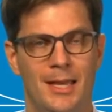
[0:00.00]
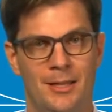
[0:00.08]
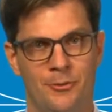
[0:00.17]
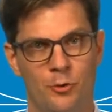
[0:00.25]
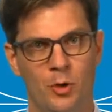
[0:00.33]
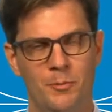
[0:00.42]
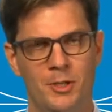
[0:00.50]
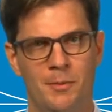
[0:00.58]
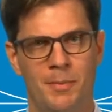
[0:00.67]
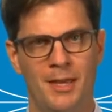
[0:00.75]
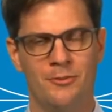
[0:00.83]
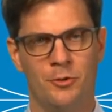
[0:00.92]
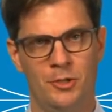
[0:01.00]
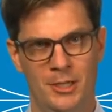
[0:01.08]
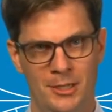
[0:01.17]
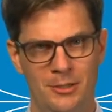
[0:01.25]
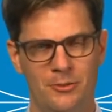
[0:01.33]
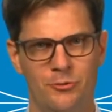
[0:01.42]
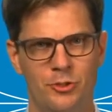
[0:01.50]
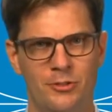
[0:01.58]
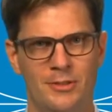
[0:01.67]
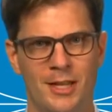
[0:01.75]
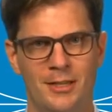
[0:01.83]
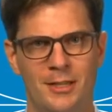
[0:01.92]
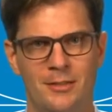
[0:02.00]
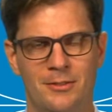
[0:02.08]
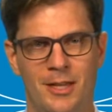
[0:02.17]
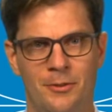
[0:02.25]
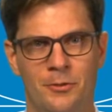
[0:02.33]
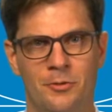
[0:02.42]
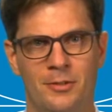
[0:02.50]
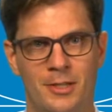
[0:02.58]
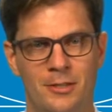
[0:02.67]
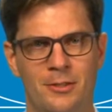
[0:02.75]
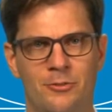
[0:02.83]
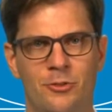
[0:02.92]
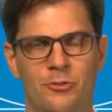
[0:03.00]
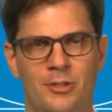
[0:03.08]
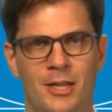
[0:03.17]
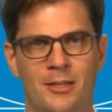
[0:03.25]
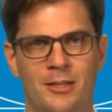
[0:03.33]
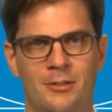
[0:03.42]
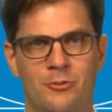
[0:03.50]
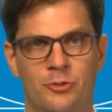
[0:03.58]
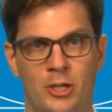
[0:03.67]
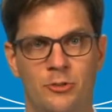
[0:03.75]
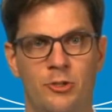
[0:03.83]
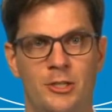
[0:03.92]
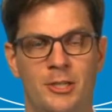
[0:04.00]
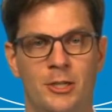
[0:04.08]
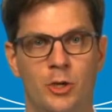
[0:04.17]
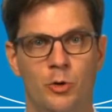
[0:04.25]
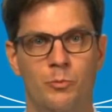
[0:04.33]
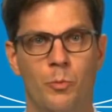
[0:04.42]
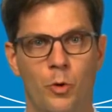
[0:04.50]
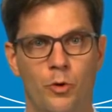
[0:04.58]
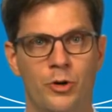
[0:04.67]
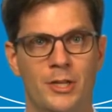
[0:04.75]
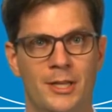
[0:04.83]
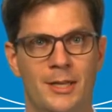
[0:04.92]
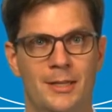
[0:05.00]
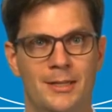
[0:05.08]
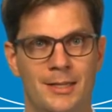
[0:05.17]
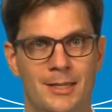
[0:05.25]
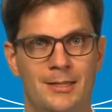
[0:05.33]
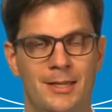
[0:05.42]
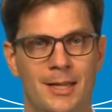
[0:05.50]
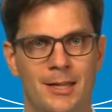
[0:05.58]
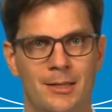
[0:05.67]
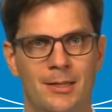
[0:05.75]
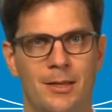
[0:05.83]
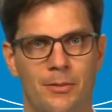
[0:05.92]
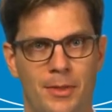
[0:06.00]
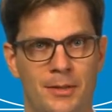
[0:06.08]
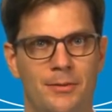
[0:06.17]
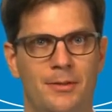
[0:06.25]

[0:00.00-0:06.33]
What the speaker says: It's normally based on industry standards, and those industry standards generally go more in detail than the